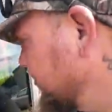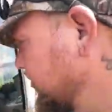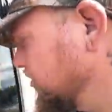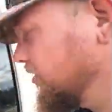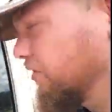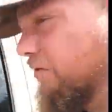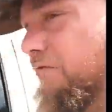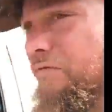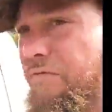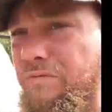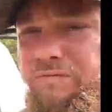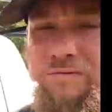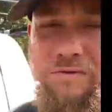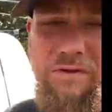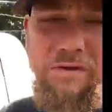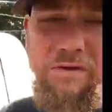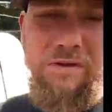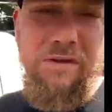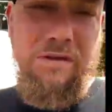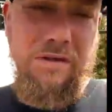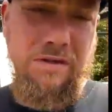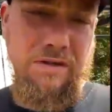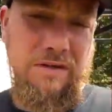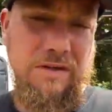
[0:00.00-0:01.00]
I don't
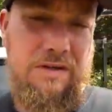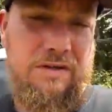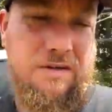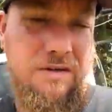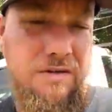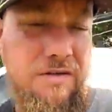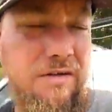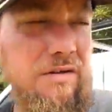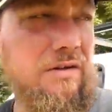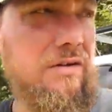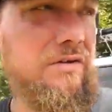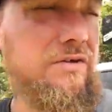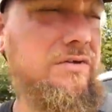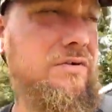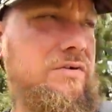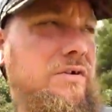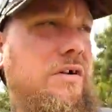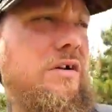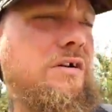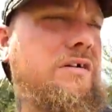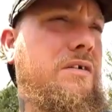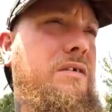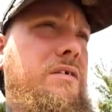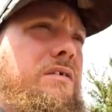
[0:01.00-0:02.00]
want to take the
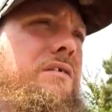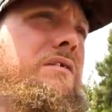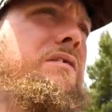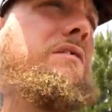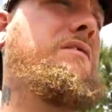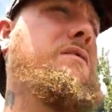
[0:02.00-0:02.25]
truck.